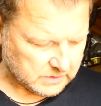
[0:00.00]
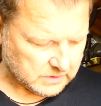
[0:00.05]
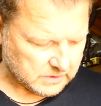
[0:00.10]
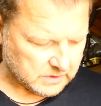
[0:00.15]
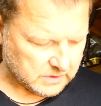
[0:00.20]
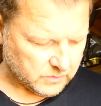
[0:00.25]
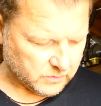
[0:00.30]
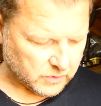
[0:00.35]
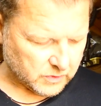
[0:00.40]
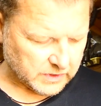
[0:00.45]

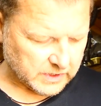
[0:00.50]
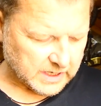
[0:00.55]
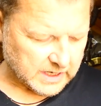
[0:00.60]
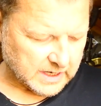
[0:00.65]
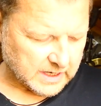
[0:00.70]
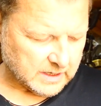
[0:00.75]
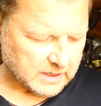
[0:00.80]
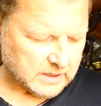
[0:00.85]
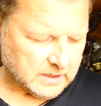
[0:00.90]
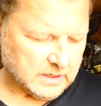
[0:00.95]
and one
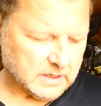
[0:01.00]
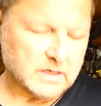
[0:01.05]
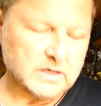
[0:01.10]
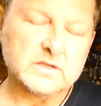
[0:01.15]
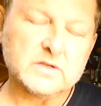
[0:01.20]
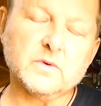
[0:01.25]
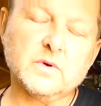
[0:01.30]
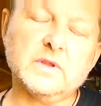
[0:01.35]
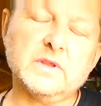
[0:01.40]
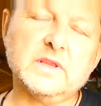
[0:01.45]
here,
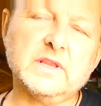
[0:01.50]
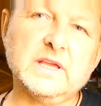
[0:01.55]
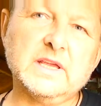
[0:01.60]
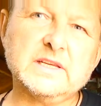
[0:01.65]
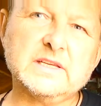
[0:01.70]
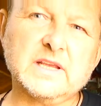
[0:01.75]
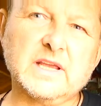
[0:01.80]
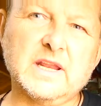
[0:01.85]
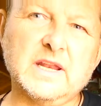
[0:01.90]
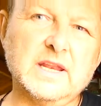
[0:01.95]
so when
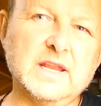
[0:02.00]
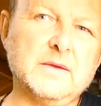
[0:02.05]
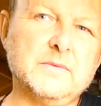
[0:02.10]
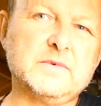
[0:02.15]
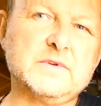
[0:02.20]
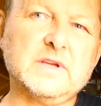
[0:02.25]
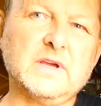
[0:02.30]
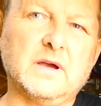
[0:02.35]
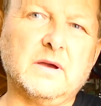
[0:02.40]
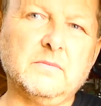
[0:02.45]
these are
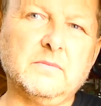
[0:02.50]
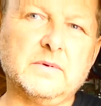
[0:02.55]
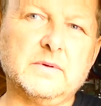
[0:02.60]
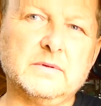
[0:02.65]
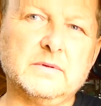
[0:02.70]
nipped up